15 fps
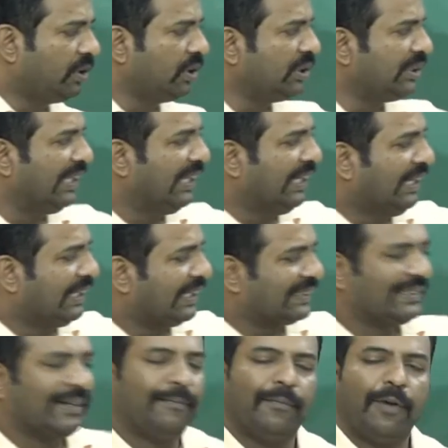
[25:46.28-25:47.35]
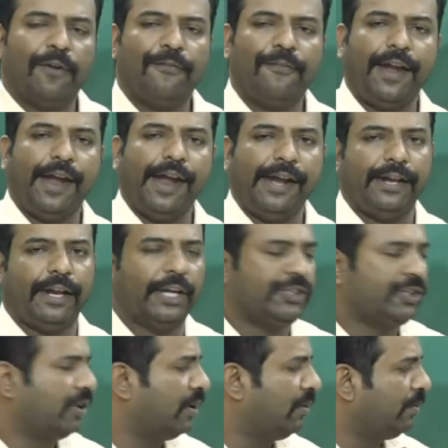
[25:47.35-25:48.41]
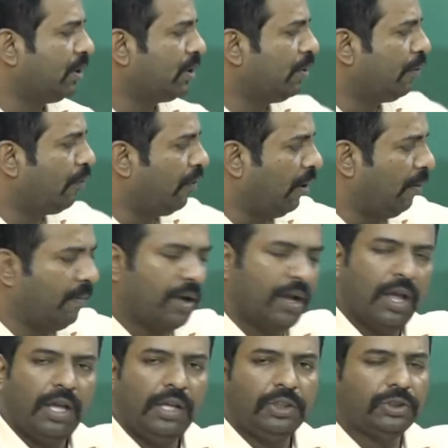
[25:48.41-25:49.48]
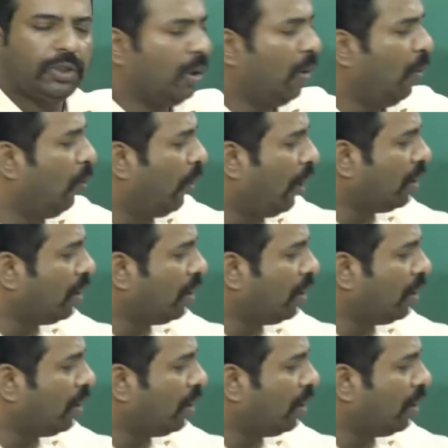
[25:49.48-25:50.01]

this is the sum of n natural numbers form. So now